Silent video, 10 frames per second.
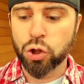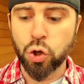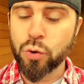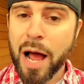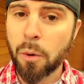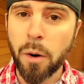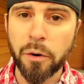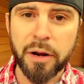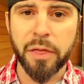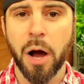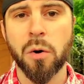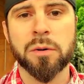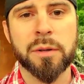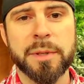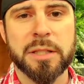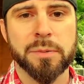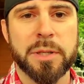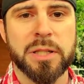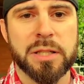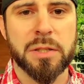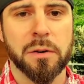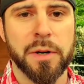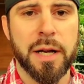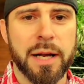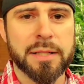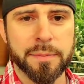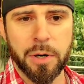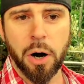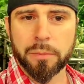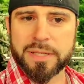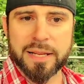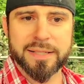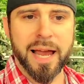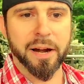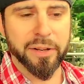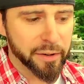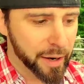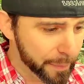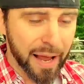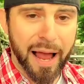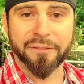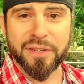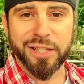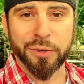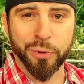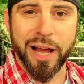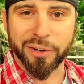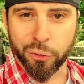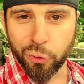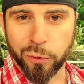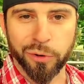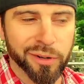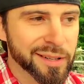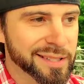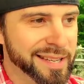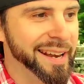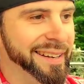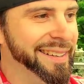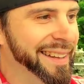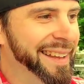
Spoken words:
Do not worry, though. Let me switch this over, guys. My arm's getting tired here. We're not in our normal setting.